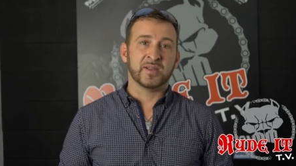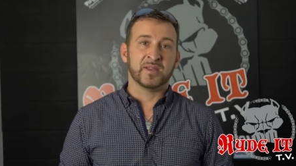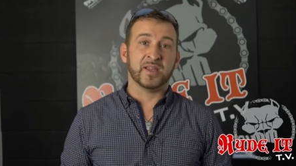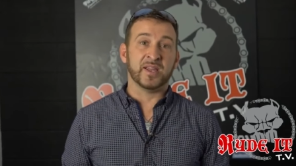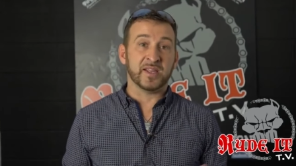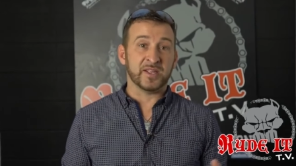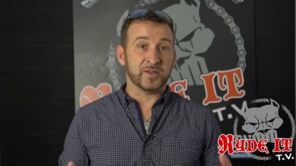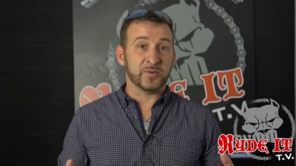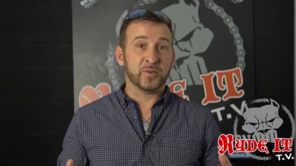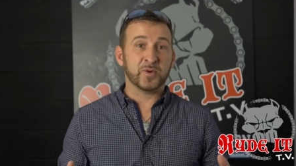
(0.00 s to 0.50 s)

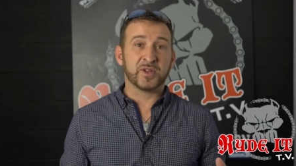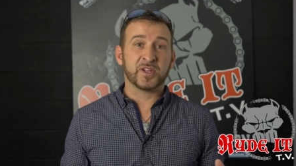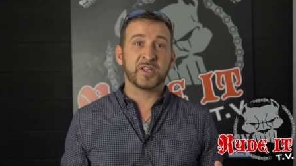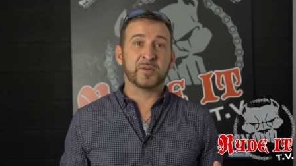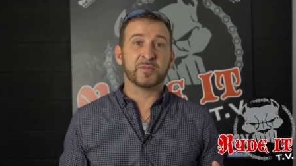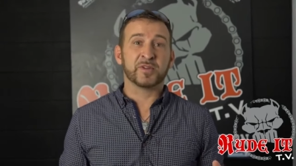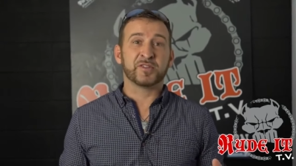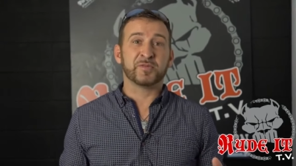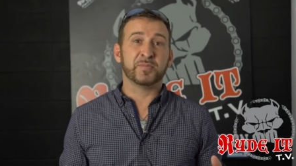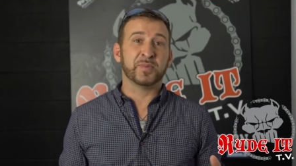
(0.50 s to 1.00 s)
Hey, you want to
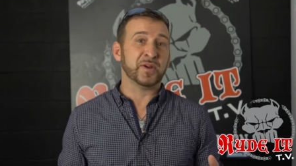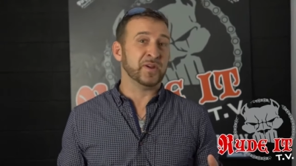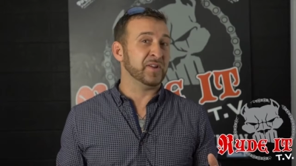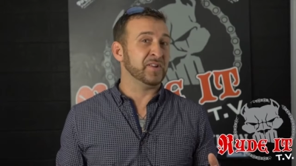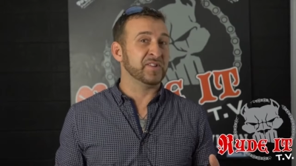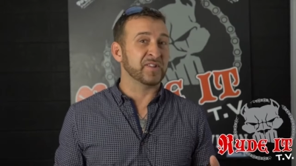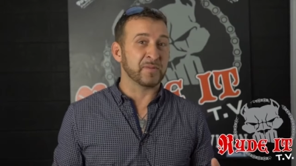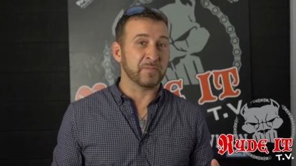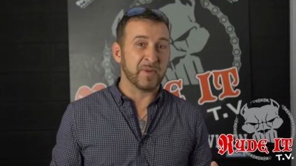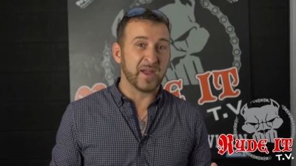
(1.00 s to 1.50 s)
come
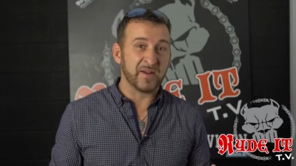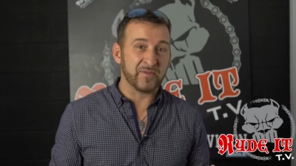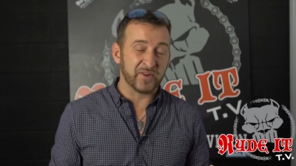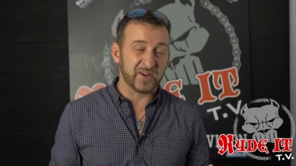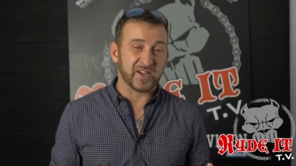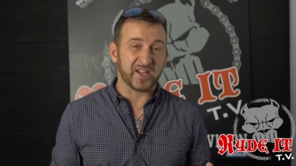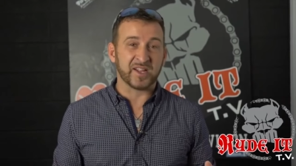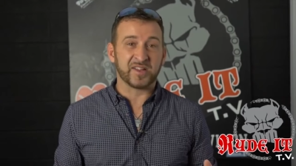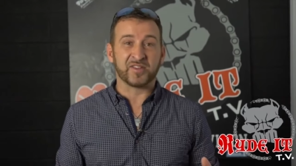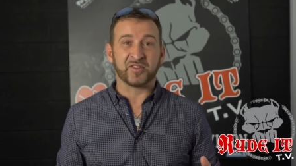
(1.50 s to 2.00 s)
experience the
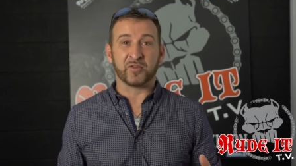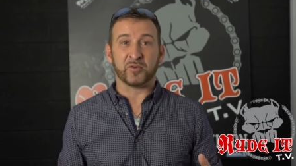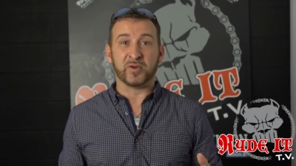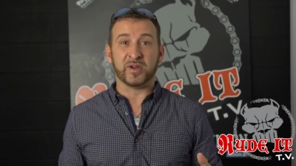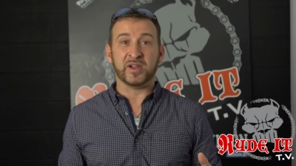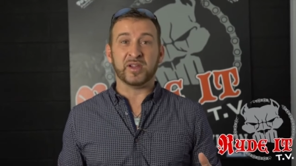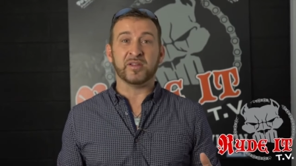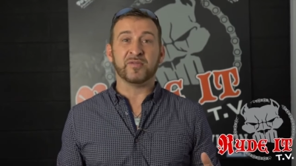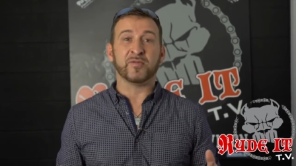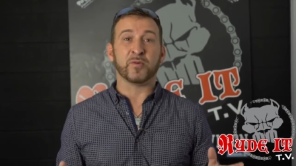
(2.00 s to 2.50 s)
Maverick
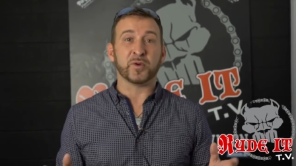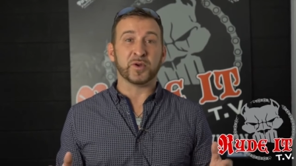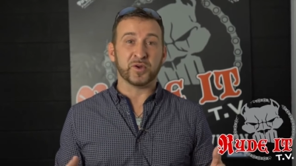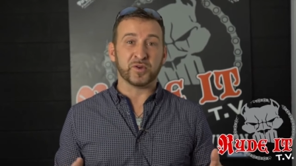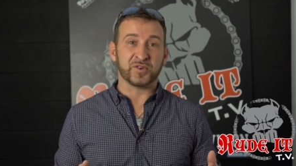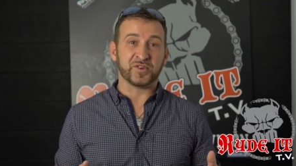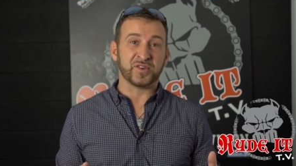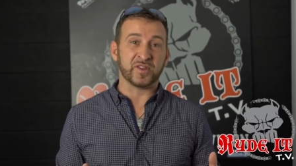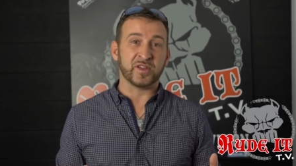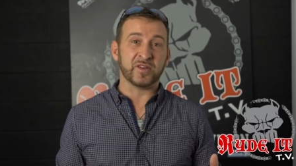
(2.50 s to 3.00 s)
X3 for
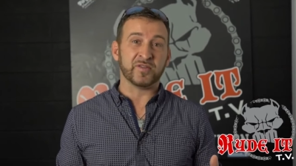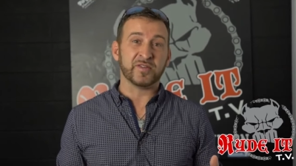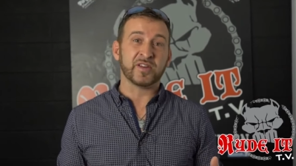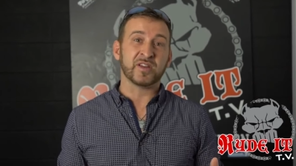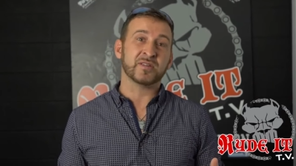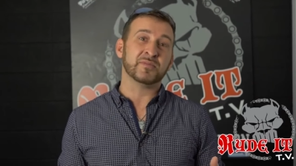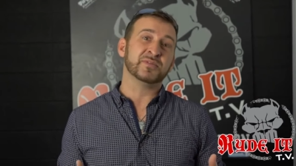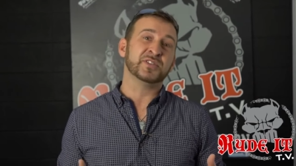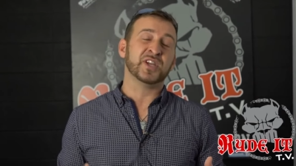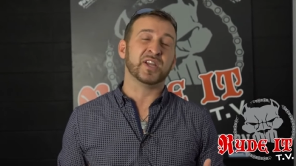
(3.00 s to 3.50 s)
yourself?
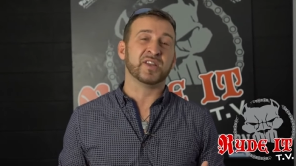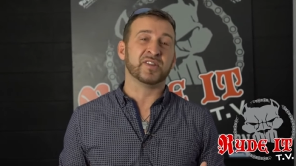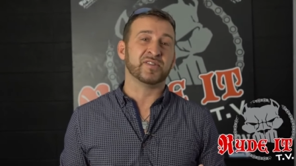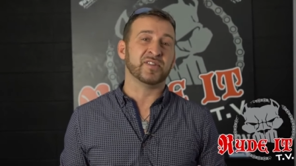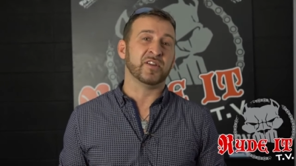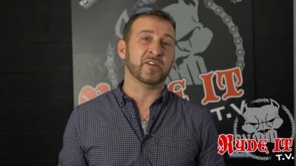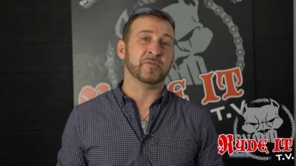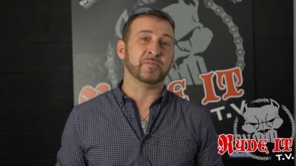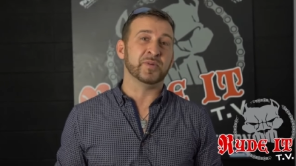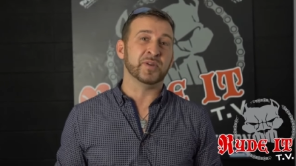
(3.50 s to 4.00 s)
Come check
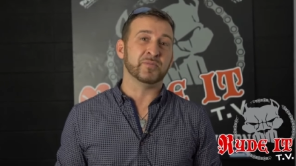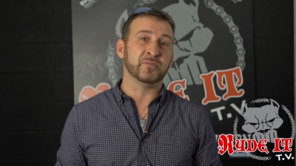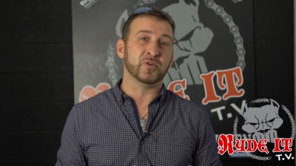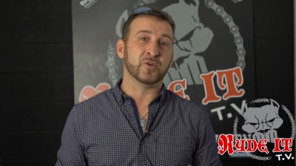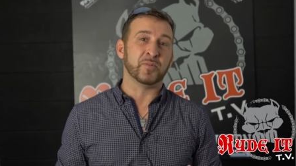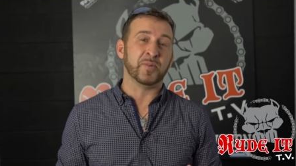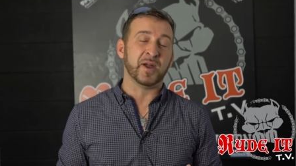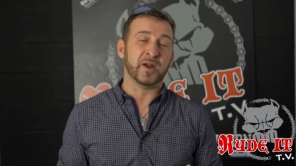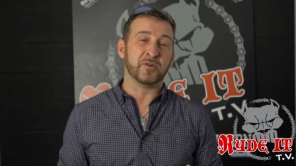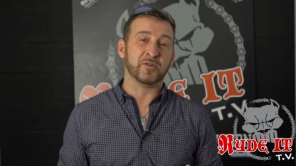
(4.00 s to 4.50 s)
us out at
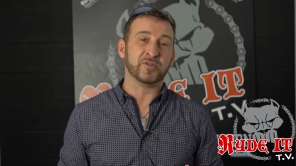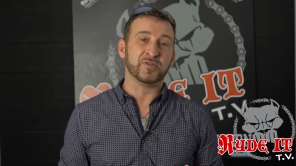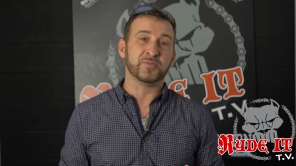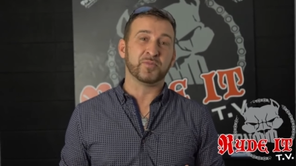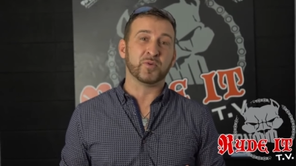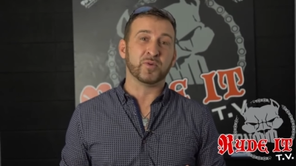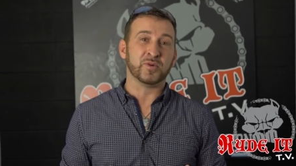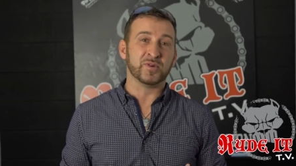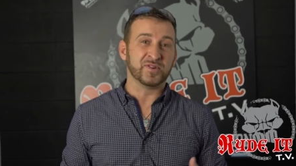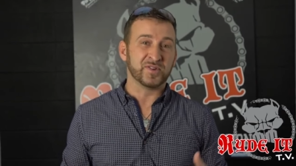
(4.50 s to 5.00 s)
Pitbull Power
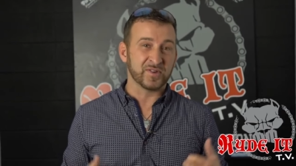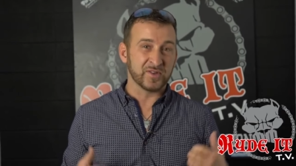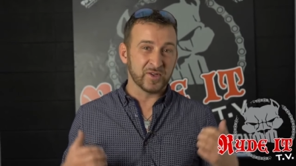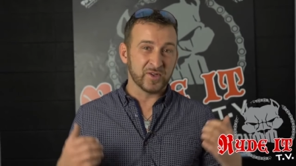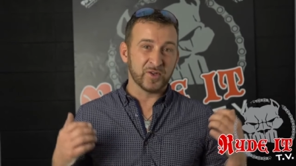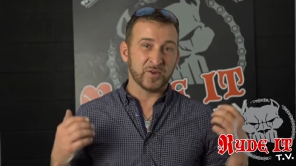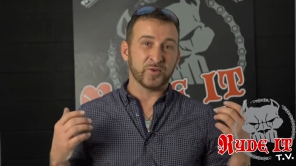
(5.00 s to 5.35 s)
Sports.